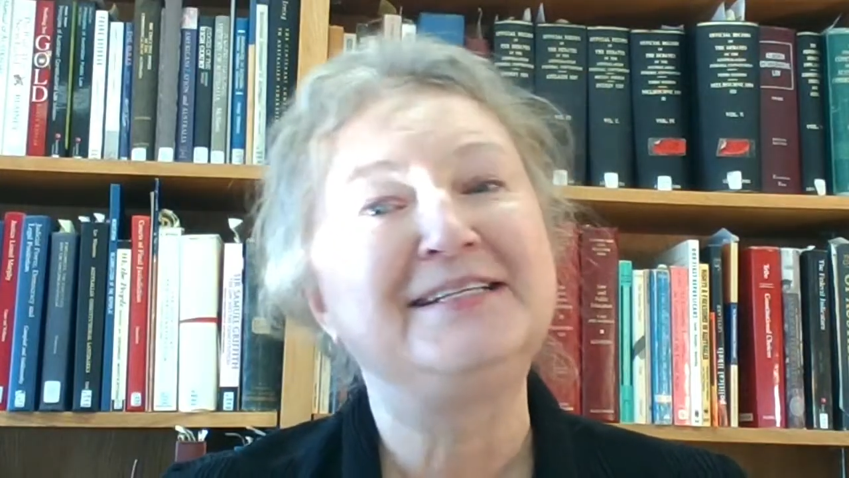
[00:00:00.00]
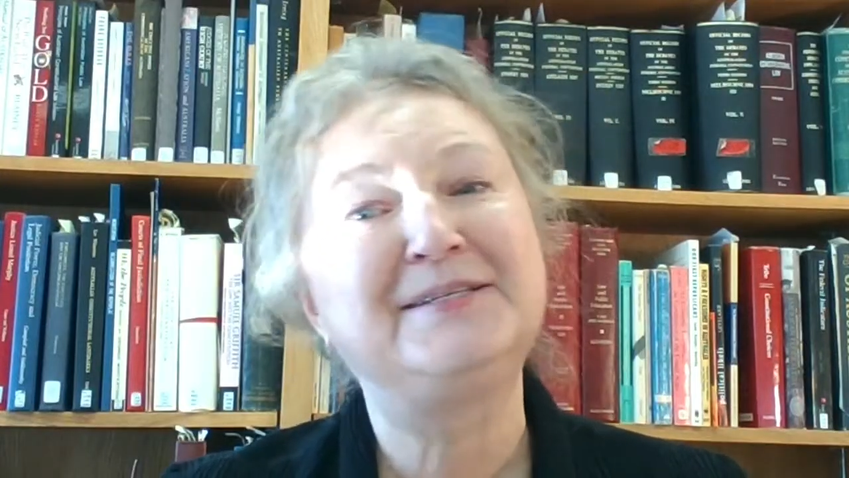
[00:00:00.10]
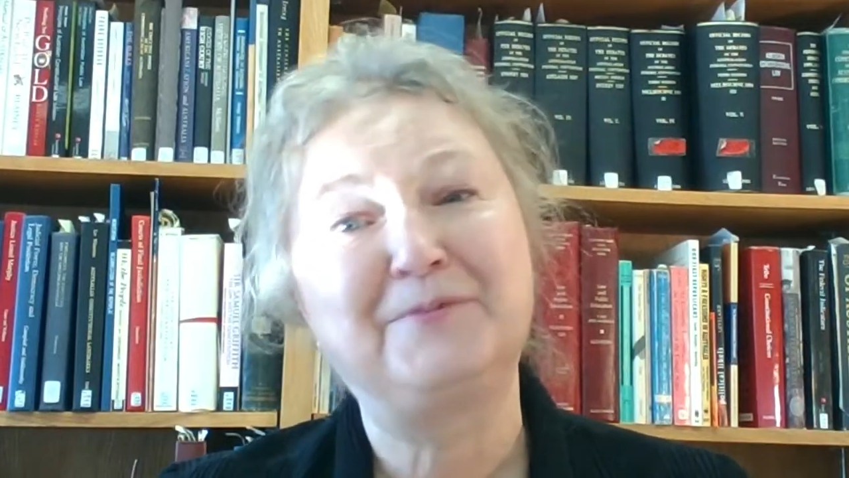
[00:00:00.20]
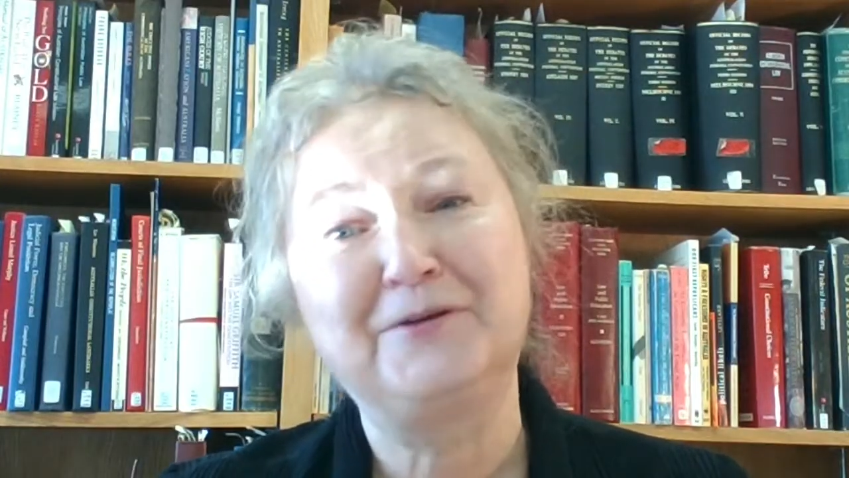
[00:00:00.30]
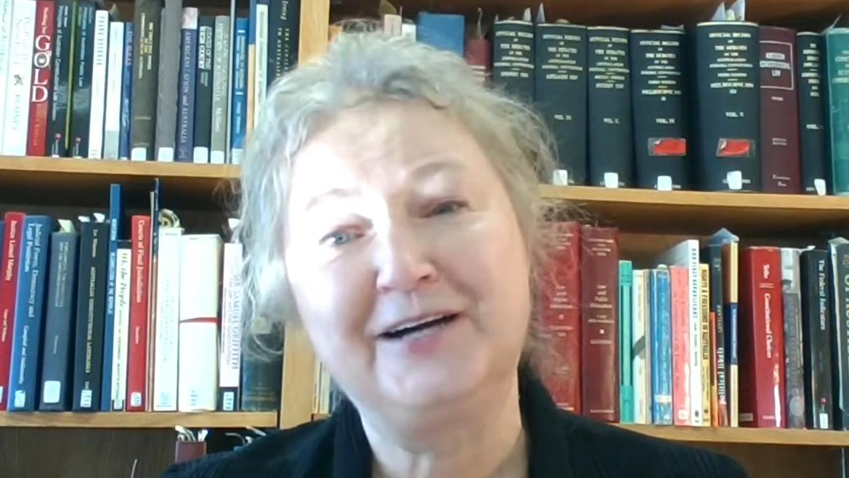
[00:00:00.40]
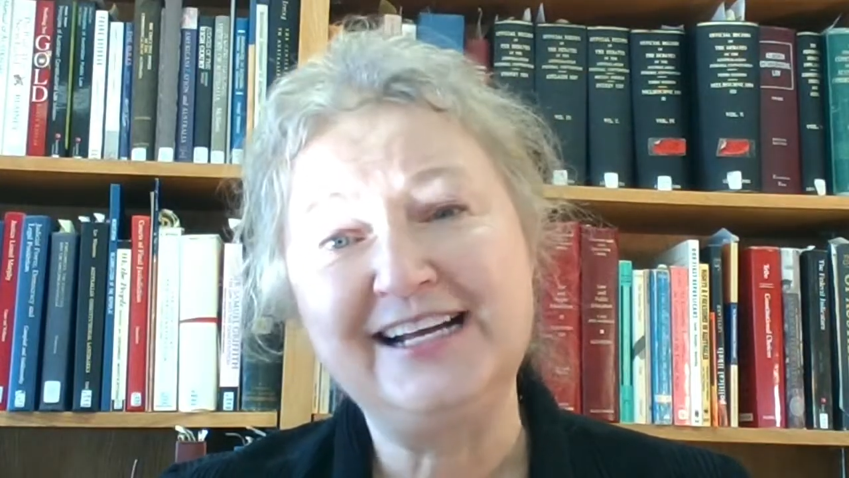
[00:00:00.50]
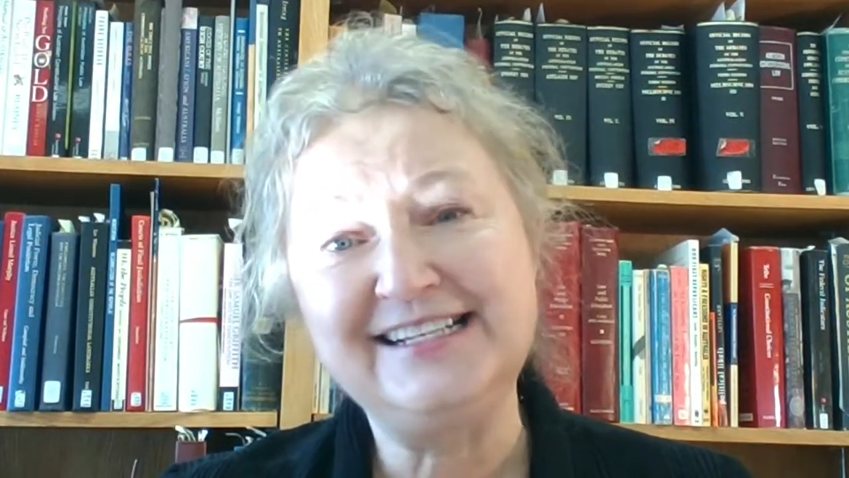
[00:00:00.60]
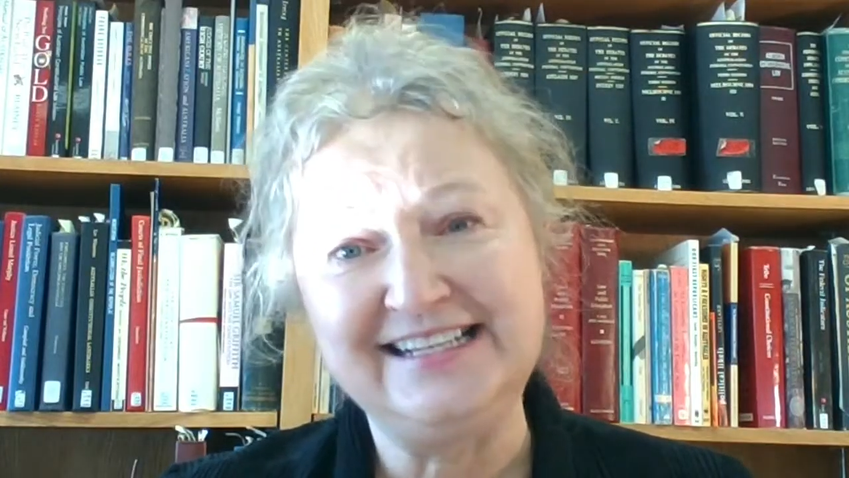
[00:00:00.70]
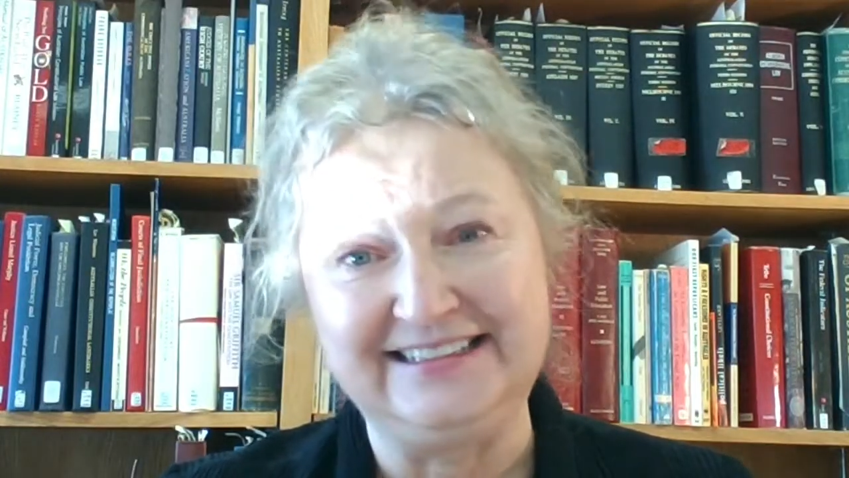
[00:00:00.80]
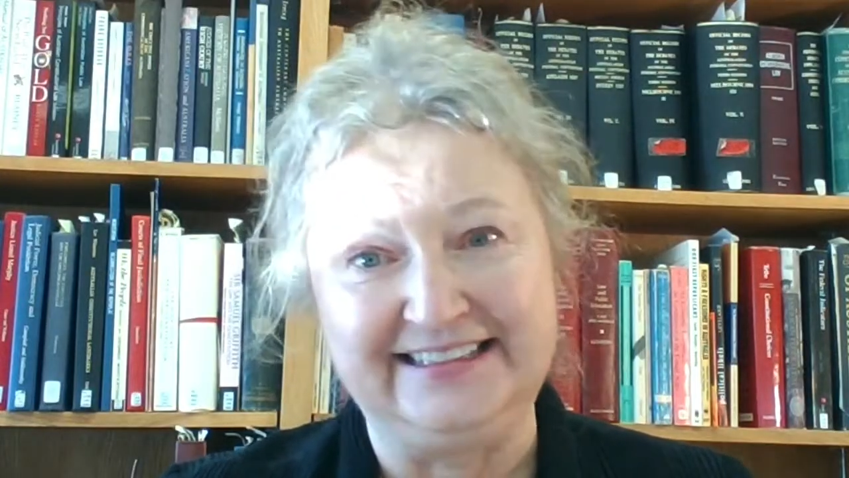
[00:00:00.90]

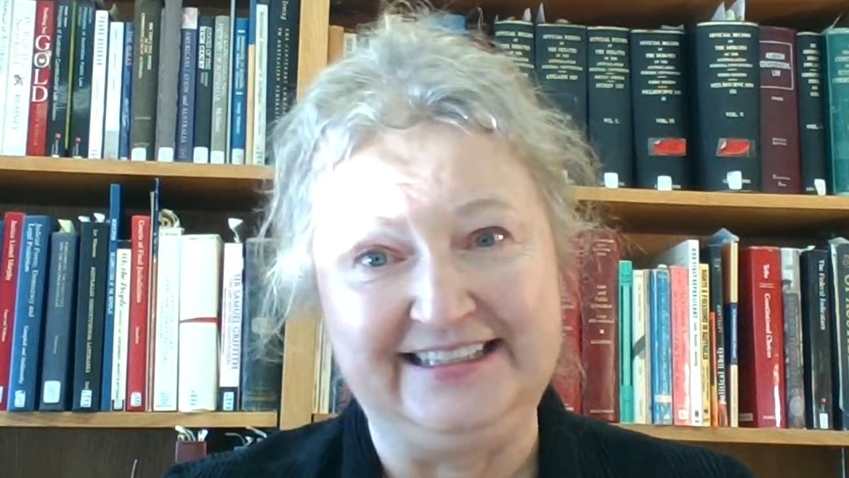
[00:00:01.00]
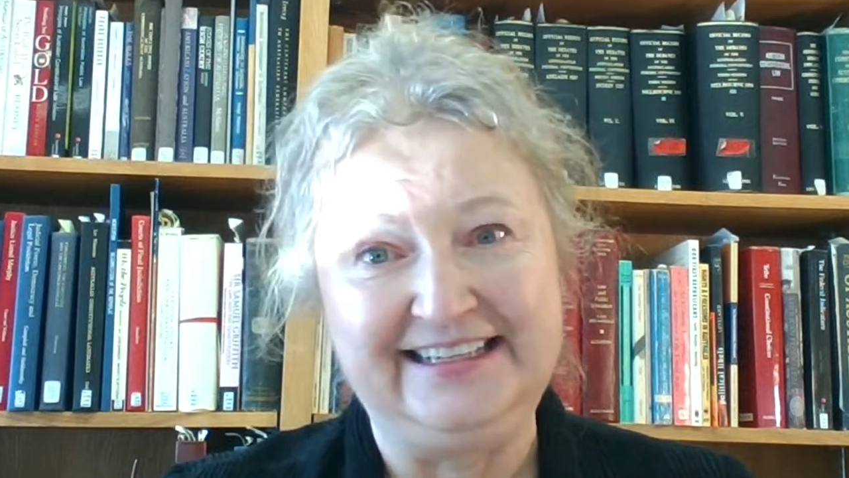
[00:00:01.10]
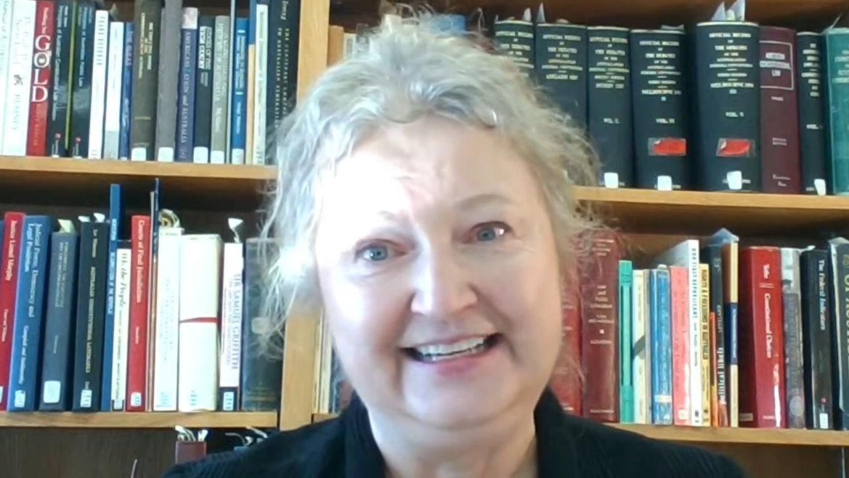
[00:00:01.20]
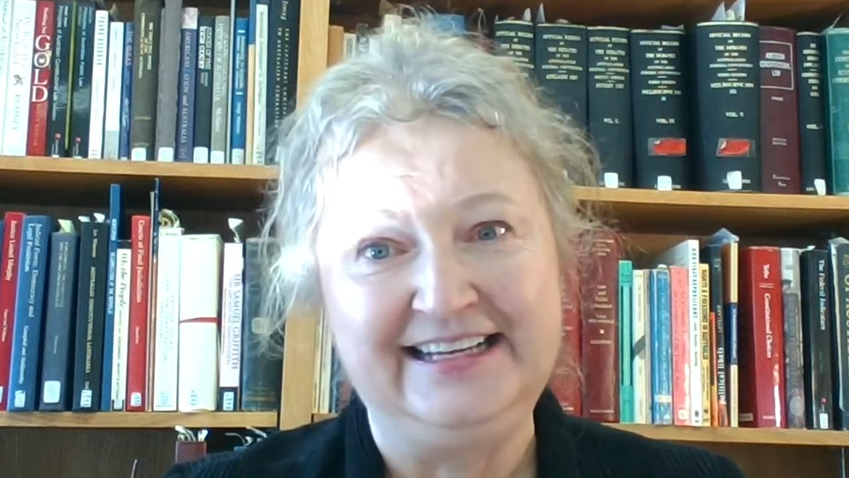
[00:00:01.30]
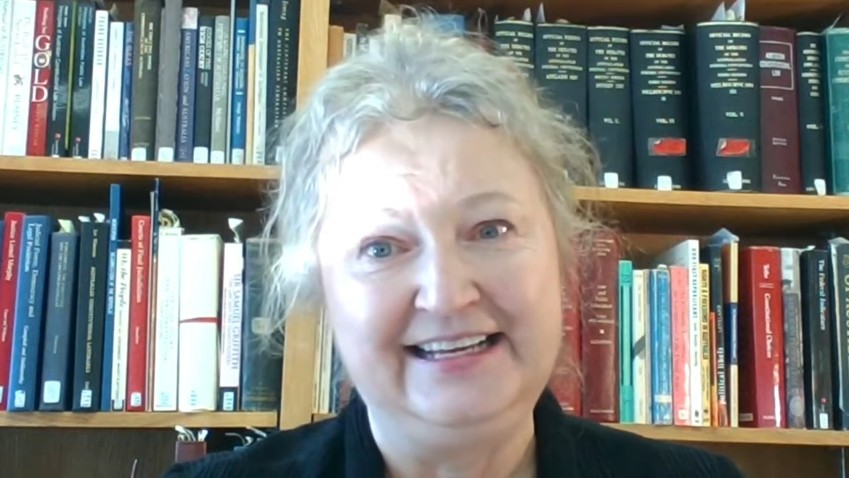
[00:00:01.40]
Surprisingly,